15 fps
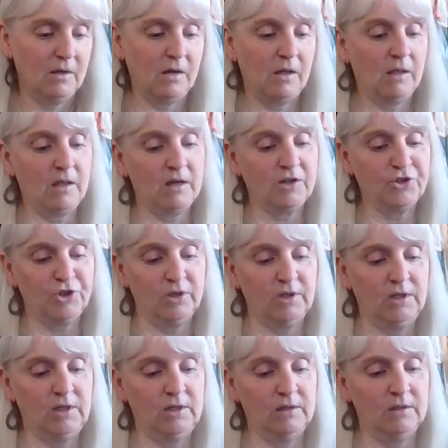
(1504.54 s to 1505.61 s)
I'll
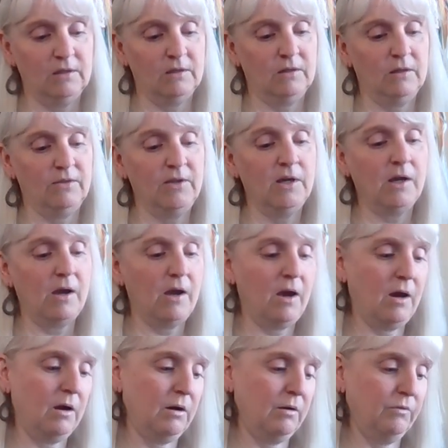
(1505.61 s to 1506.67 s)
actually, I think I
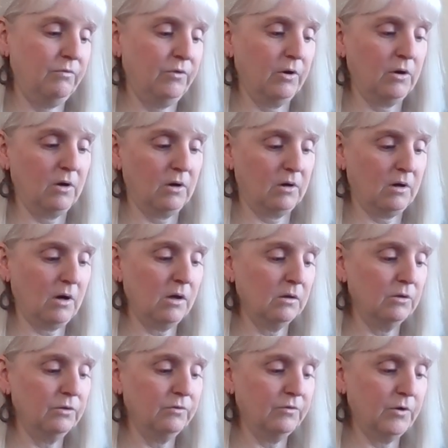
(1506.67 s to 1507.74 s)
have the
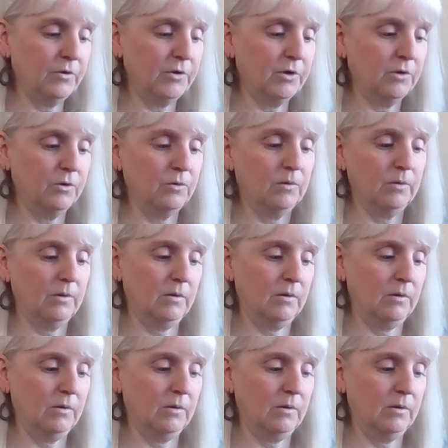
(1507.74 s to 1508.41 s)
colored photo.